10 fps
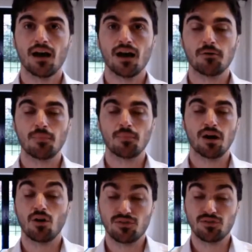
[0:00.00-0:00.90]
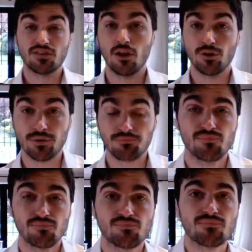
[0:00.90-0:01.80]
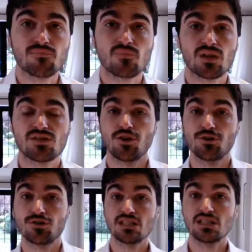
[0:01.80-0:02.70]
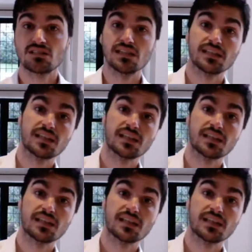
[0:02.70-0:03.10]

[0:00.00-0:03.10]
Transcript: um, offsets the loading. So she's leaning